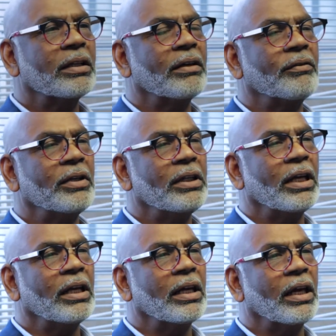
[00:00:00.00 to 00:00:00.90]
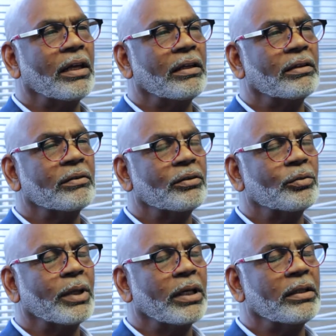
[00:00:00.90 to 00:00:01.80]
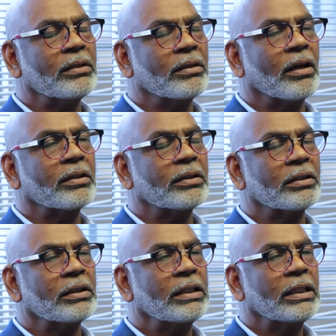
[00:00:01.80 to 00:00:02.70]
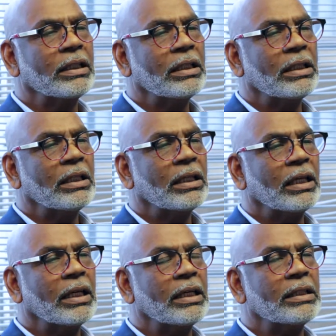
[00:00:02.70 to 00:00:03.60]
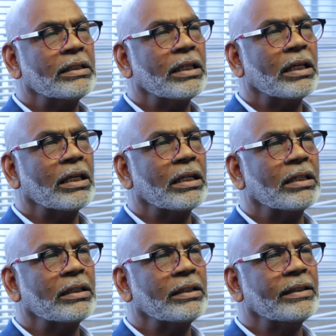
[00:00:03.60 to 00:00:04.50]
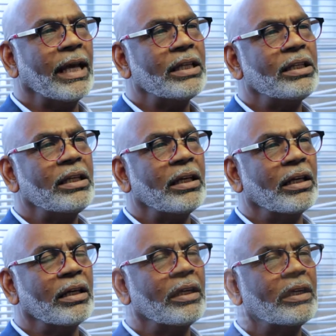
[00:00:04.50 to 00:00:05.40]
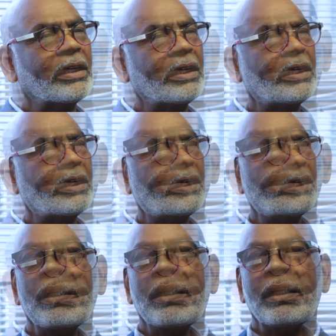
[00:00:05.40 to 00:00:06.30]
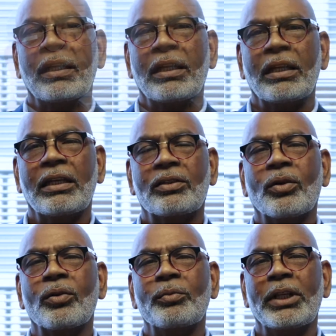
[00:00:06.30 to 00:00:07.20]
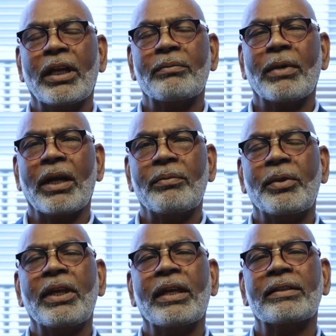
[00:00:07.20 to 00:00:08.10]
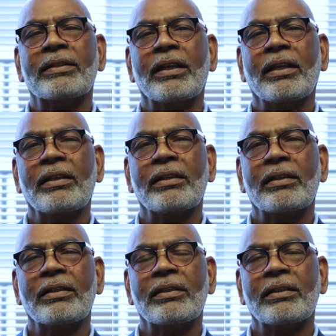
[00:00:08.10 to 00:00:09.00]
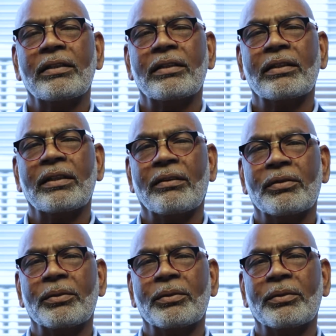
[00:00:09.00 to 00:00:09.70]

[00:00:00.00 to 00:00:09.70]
every year. I go to my doctor, and in that year, he told me that my PSA level